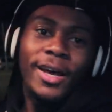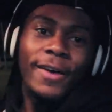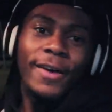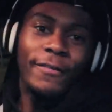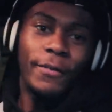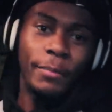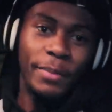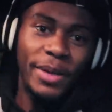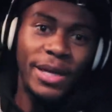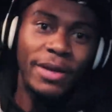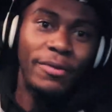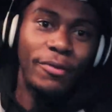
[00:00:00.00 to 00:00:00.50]

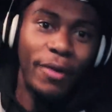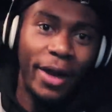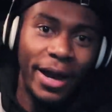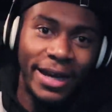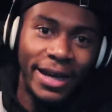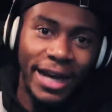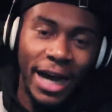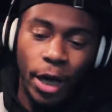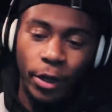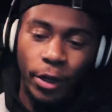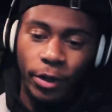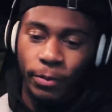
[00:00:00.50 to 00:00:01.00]
For me right
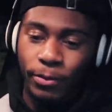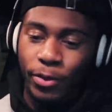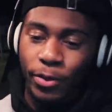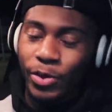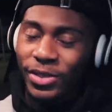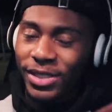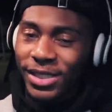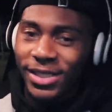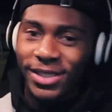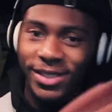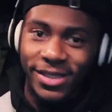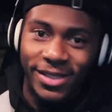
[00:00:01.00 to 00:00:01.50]
now, the
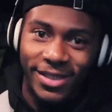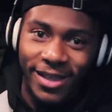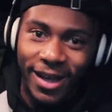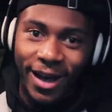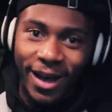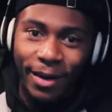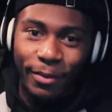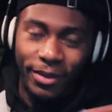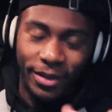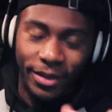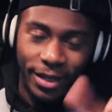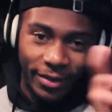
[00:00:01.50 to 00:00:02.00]
musicians that
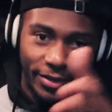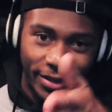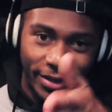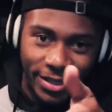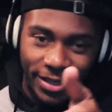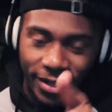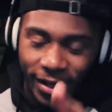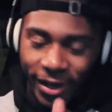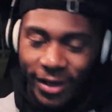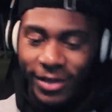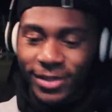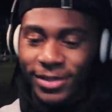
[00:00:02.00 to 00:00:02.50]
I'm on the
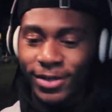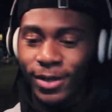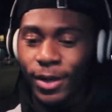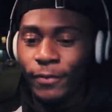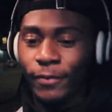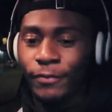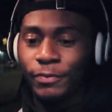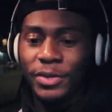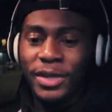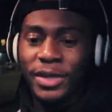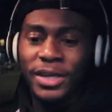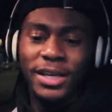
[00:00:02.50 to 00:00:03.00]
sides
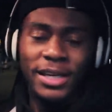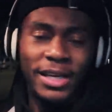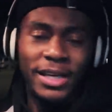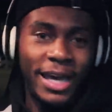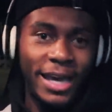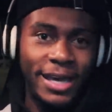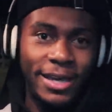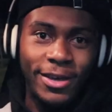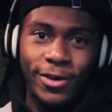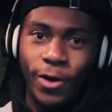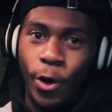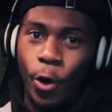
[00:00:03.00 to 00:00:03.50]
of,
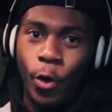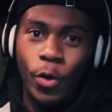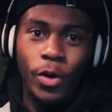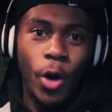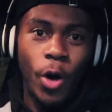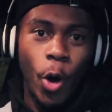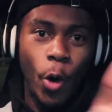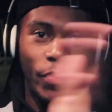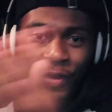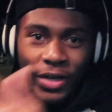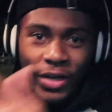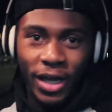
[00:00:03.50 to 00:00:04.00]
K Koke
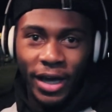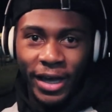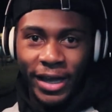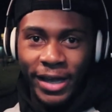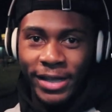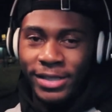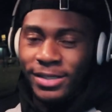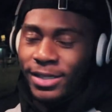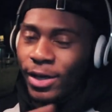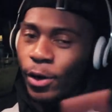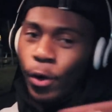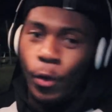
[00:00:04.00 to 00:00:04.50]
over
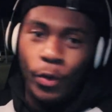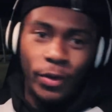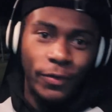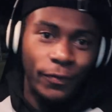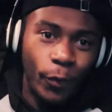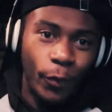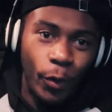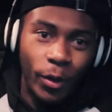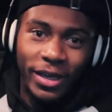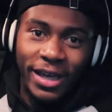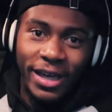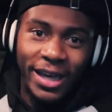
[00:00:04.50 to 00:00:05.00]
Nines. I always
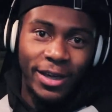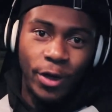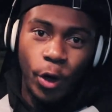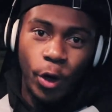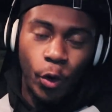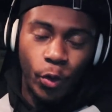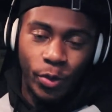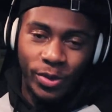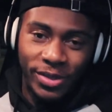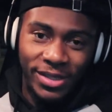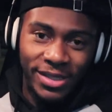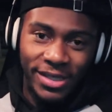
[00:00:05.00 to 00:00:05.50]
thought K
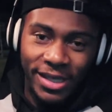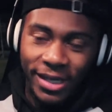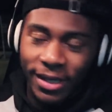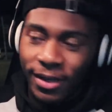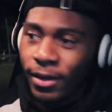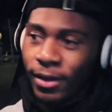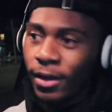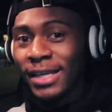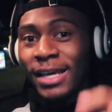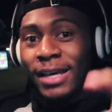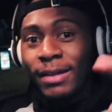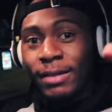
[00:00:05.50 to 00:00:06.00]
Koke was
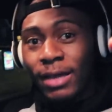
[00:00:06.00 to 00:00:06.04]
sick.